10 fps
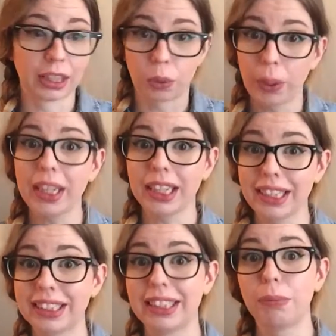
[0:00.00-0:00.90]
a quick,
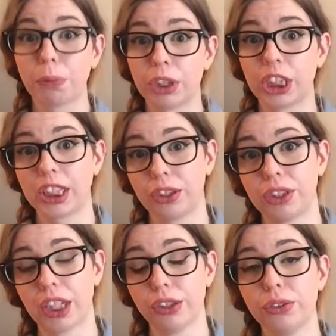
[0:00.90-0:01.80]
easy project that
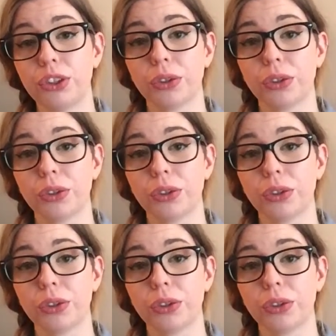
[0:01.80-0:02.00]
you can do.